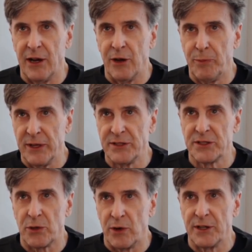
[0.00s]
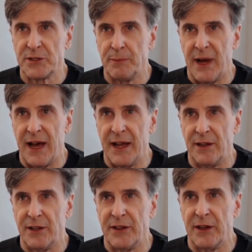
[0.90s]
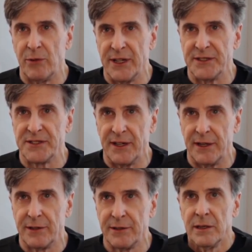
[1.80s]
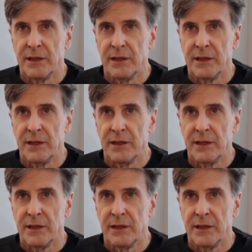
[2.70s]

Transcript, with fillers: open source model that was a